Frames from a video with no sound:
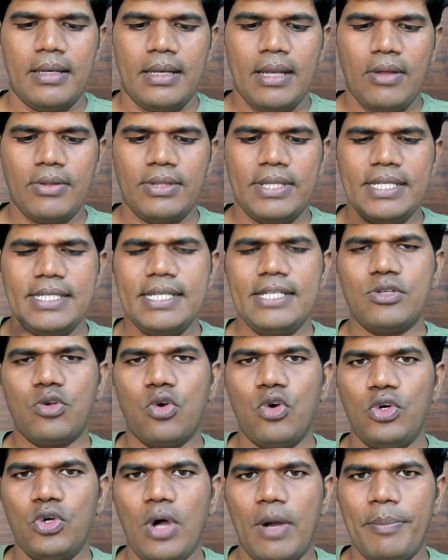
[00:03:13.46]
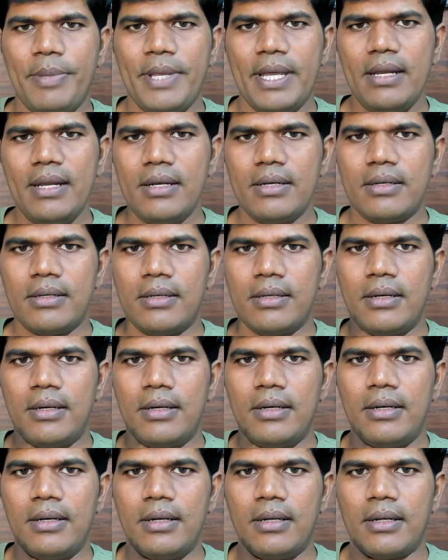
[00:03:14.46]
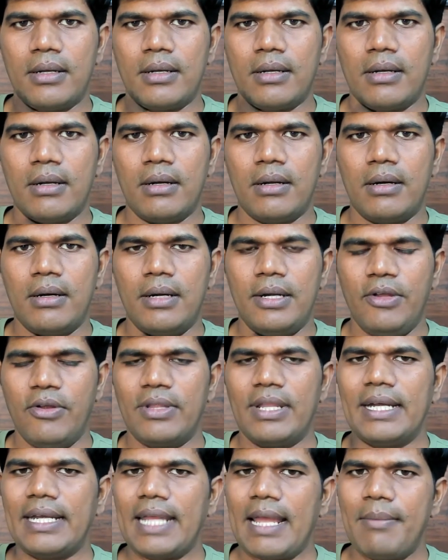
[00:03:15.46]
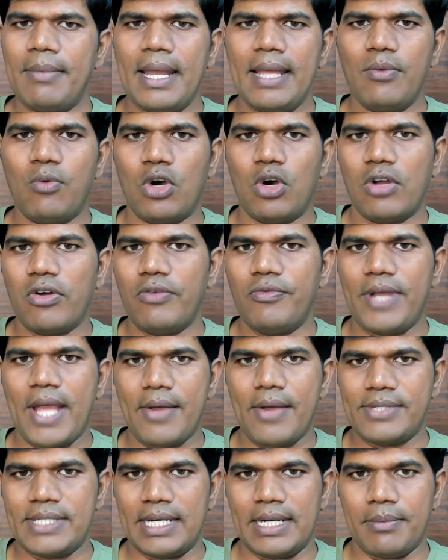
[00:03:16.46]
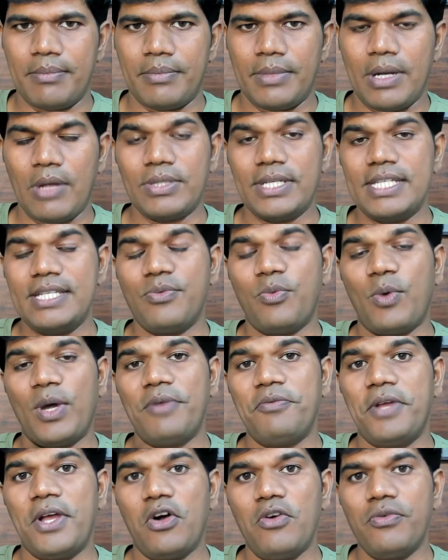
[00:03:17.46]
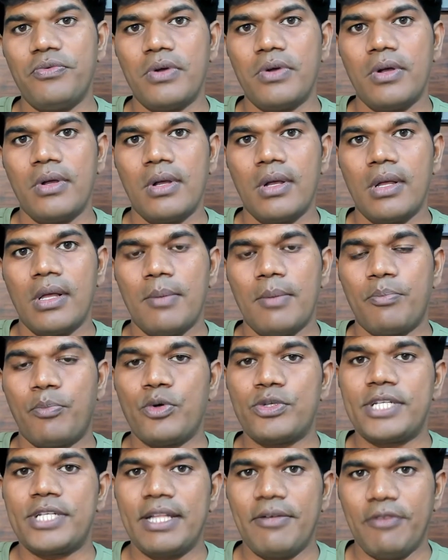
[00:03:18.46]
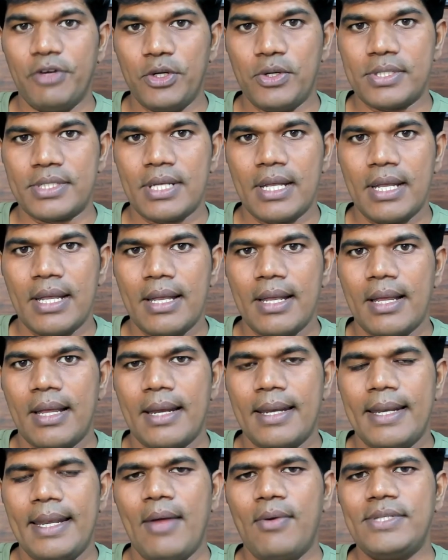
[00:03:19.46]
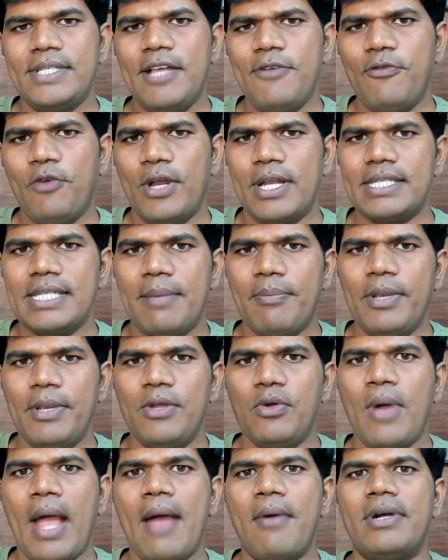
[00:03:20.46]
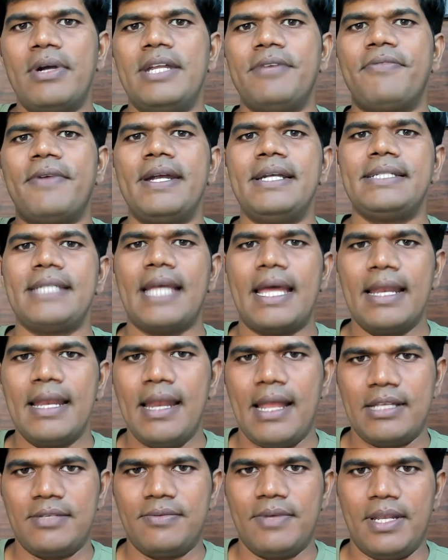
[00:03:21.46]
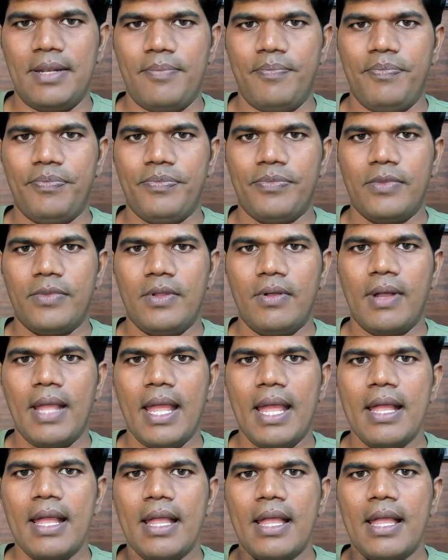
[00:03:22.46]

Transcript: Now this is going to appear uh, during the timeline whatever we have set up. Now this is one way of posting the videos. Now say for example you have a different channel as well. Okay.